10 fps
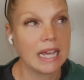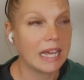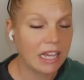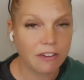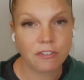
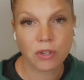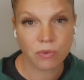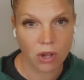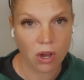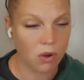if you
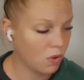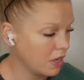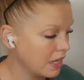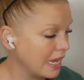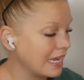know
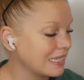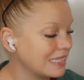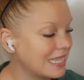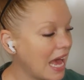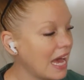
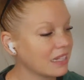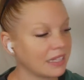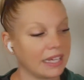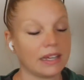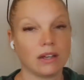
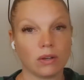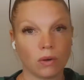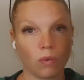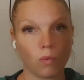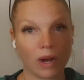exactly
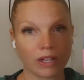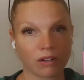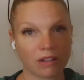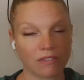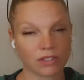what
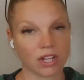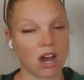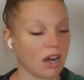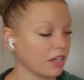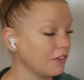your levels
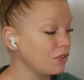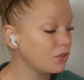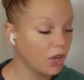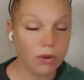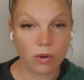are. If you
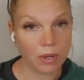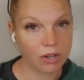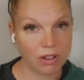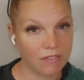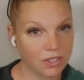don't know what
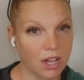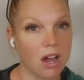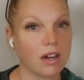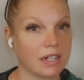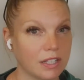your levels
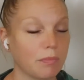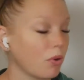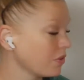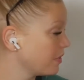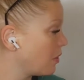are, it's
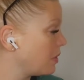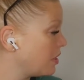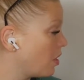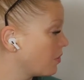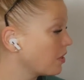important that we
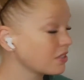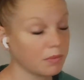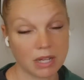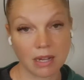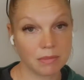know. There are
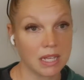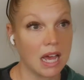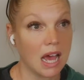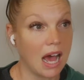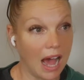sometimes
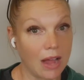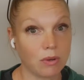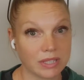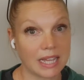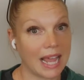I
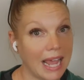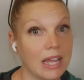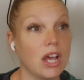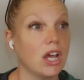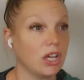will say,
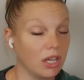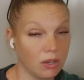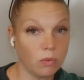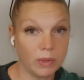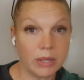hey,
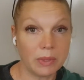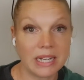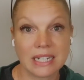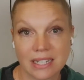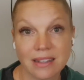we, we
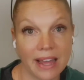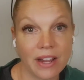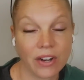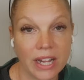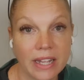need to
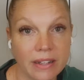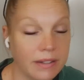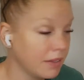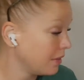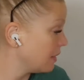layer
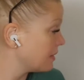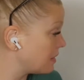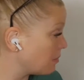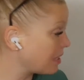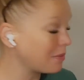in
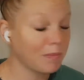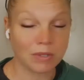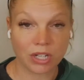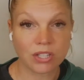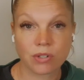some type of
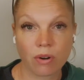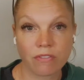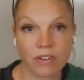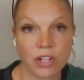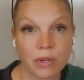progesterone
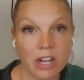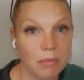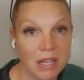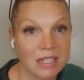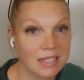for you here
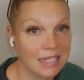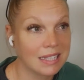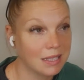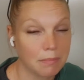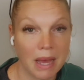because this
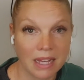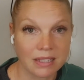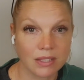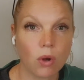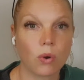is a
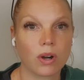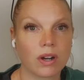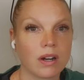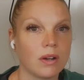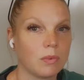mess.
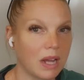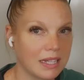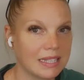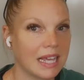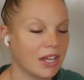Or I
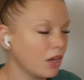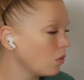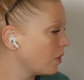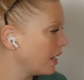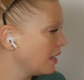say, you know
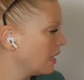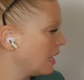what?